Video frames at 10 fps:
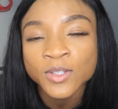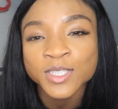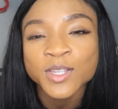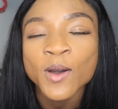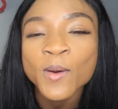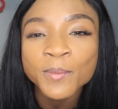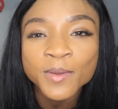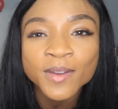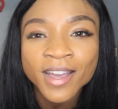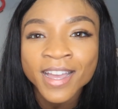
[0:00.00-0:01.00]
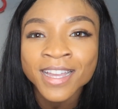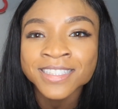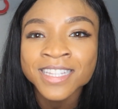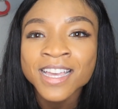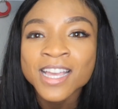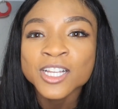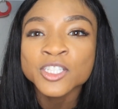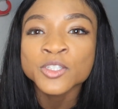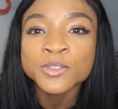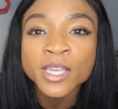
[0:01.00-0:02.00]
So I just hope you guys
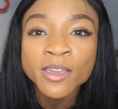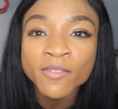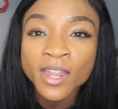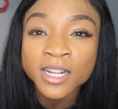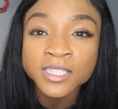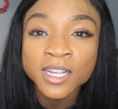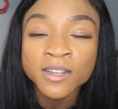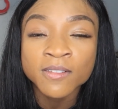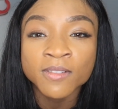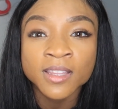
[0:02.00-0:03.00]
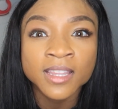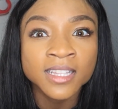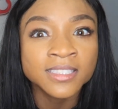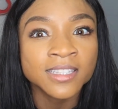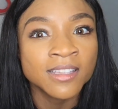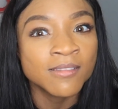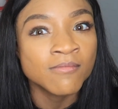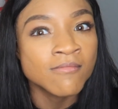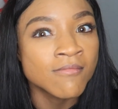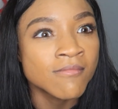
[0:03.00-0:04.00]
do take advantage of this
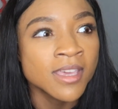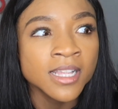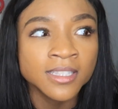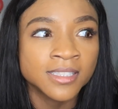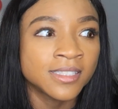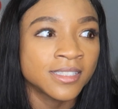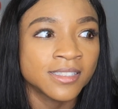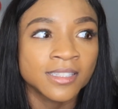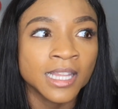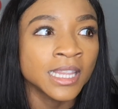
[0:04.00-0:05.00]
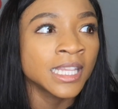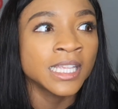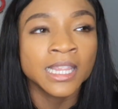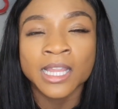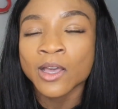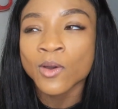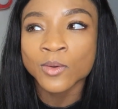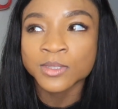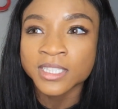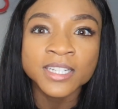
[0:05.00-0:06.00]
immense
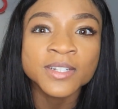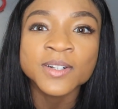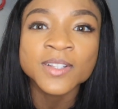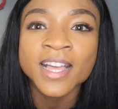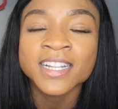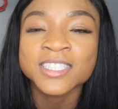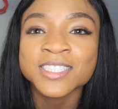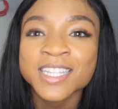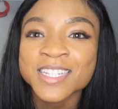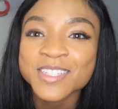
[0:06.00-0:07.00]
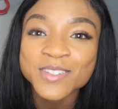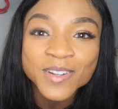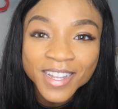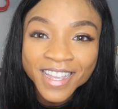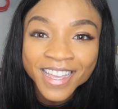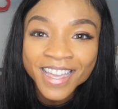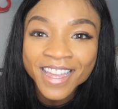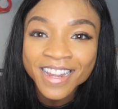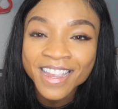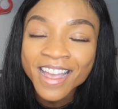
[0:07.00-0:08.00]
low deal and just enjoy
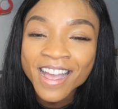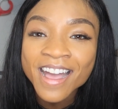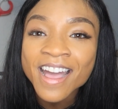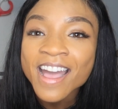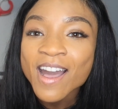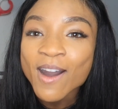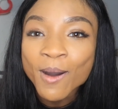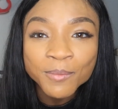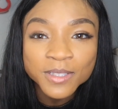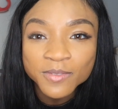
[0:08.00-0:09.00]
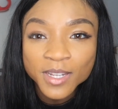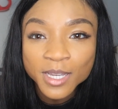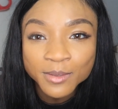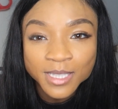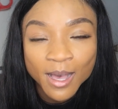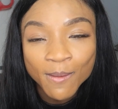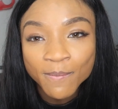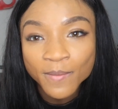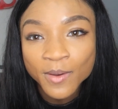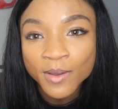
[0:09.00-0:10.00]
it. Yeah, hope this video was
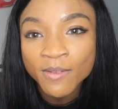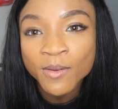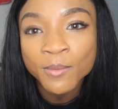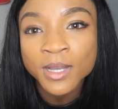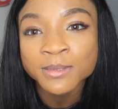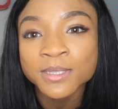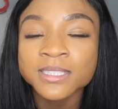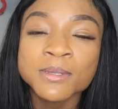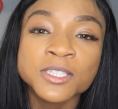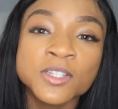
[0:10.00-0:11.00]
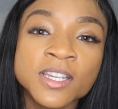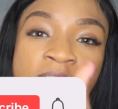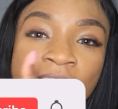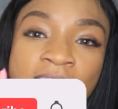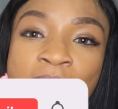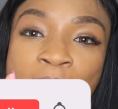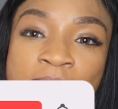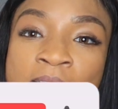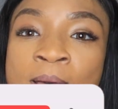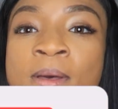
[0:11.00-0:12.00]
helpful. If it was, please make sure you give it a
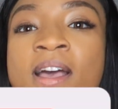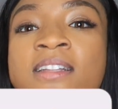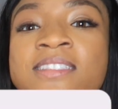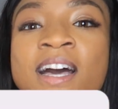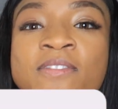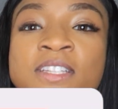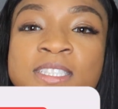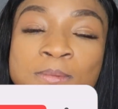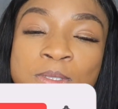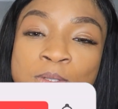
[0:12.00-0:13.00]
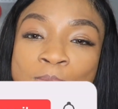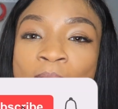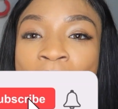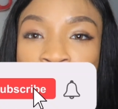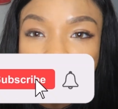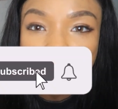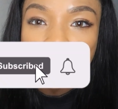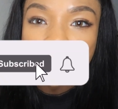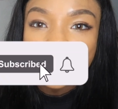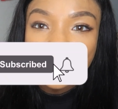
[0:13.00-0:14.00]
thumbs up. Definitely subscribe so you
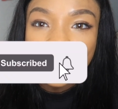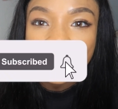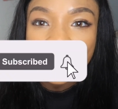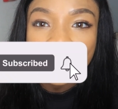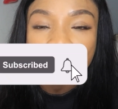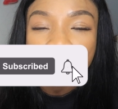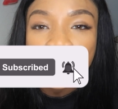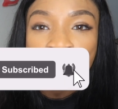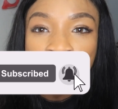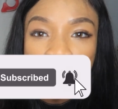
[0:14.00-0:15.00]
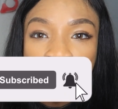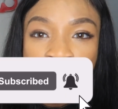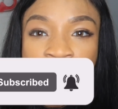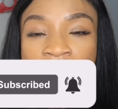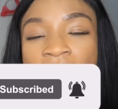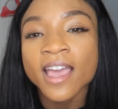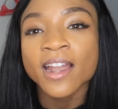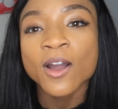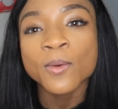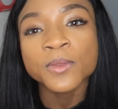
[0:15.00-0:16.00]
don't miss out on anything else that I post.
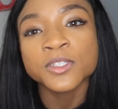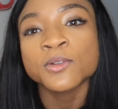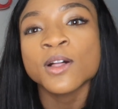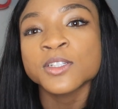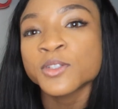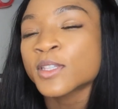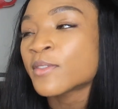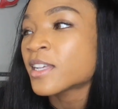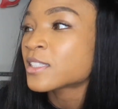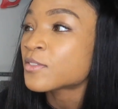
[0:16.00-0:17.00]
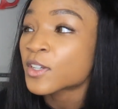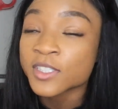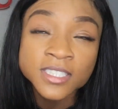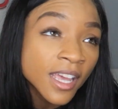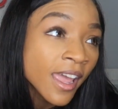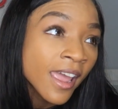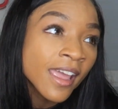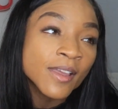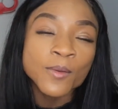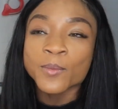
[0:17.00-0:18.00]
And I hope that you all enjoy the rest of your
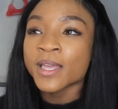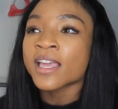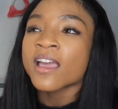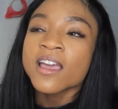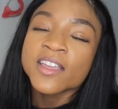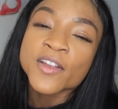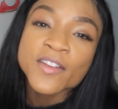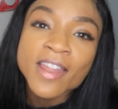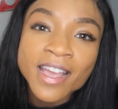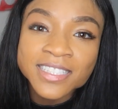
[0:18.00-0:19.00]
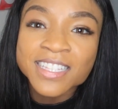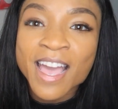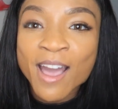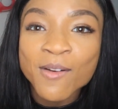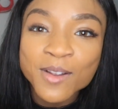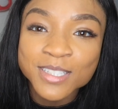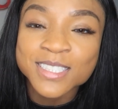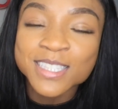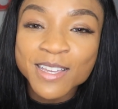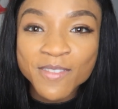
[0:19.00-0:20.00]
day, your week, your next hour,
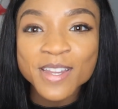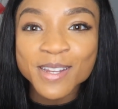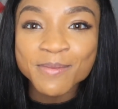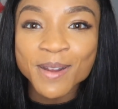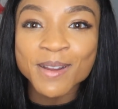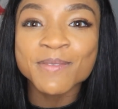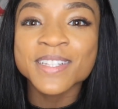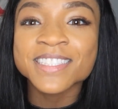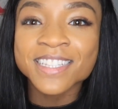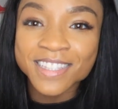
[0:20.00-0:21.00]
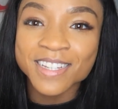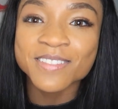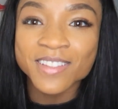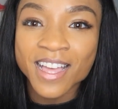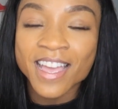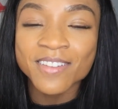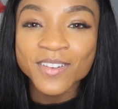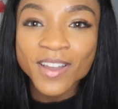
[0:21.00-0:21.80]
just living your purpose and love life.